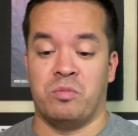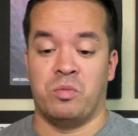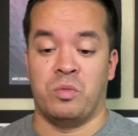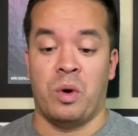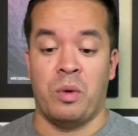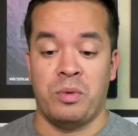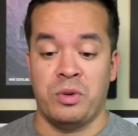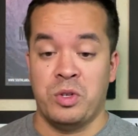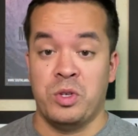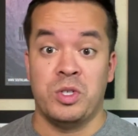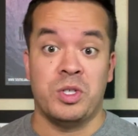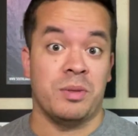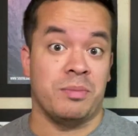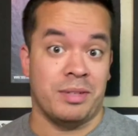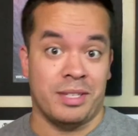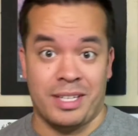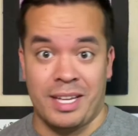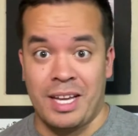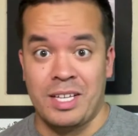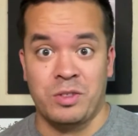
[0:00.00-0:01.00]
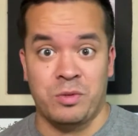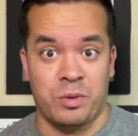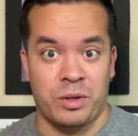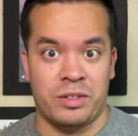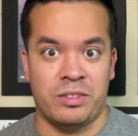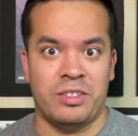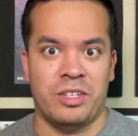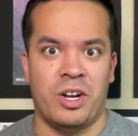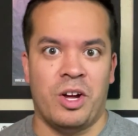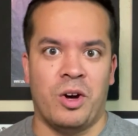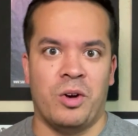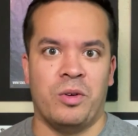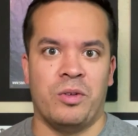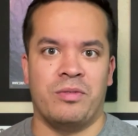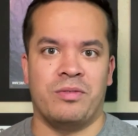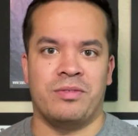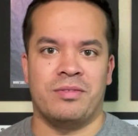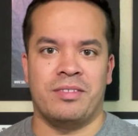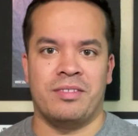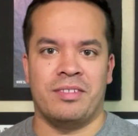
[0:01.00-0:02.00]
what would usually be the case when you know
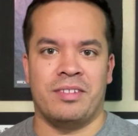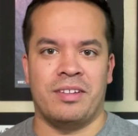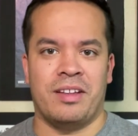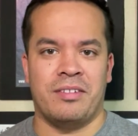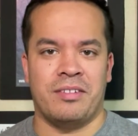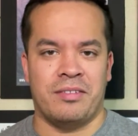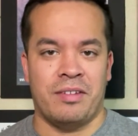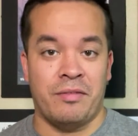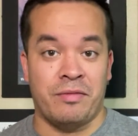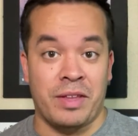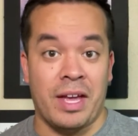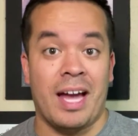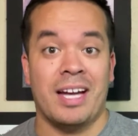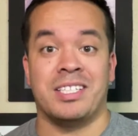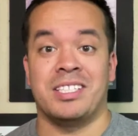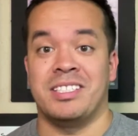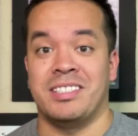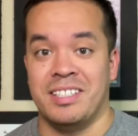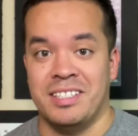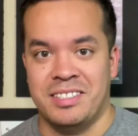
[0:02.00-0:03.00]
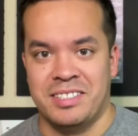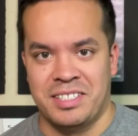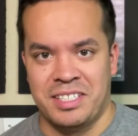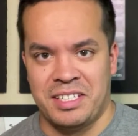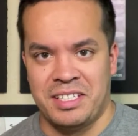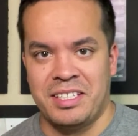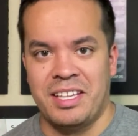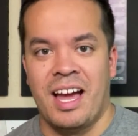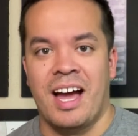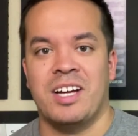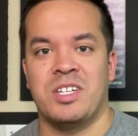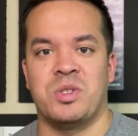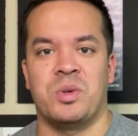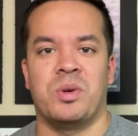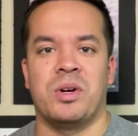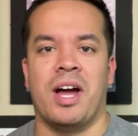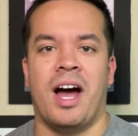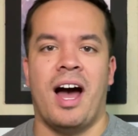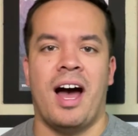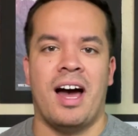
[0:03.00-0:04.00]
if, if they actually did see the
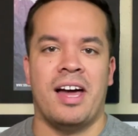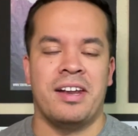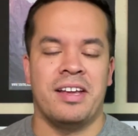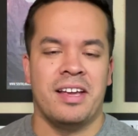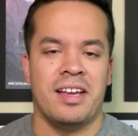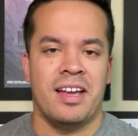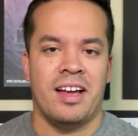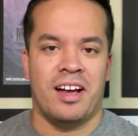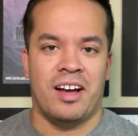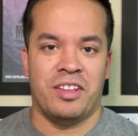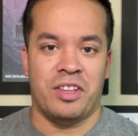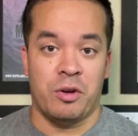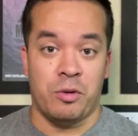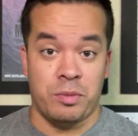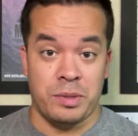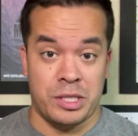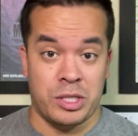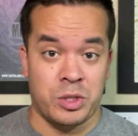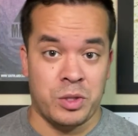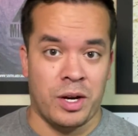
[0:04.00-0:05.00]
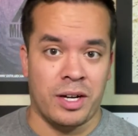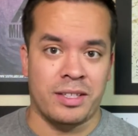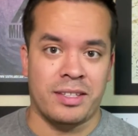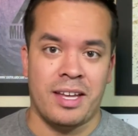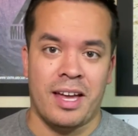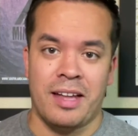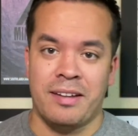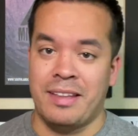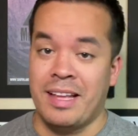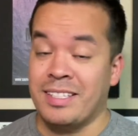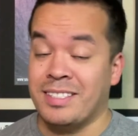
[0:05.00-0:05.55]
actual God, uh, they would be struck dead.